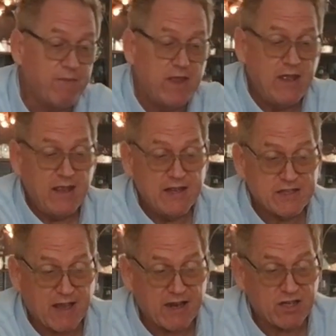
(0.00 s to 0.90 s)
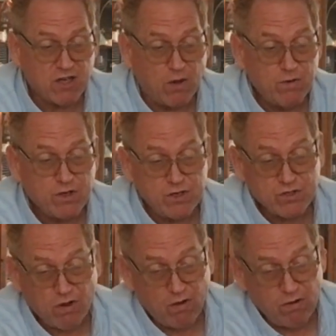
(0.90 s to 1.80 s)
It's got a tone
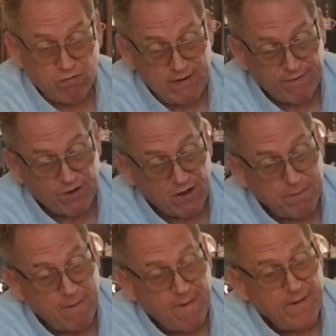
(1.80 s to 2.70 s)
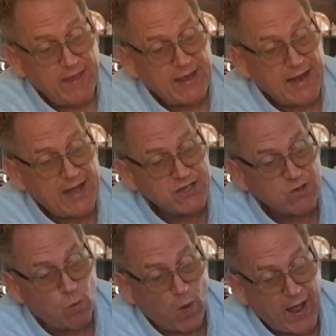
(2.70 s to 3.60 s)
control reverb. It has a
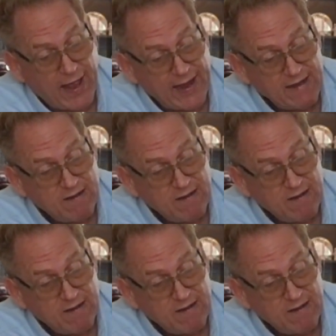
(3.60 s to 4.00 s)
wide